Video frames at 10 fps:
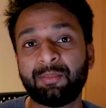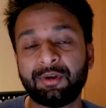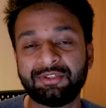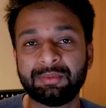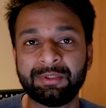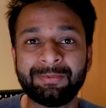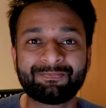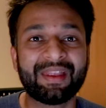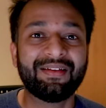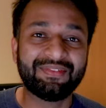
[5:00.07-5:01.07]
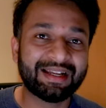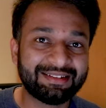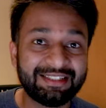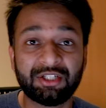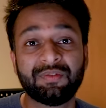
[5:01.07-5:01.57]
possible.
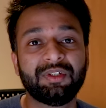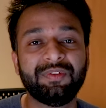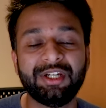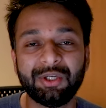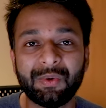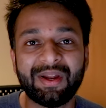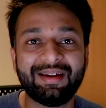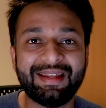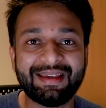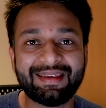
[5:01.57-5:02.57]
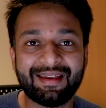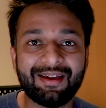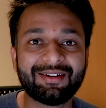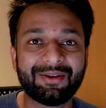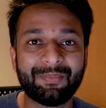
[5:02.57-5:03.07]
That's the end of the video. Take
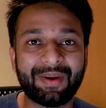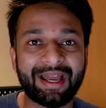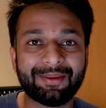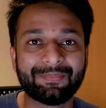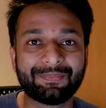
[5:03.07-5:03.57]
care. Bye.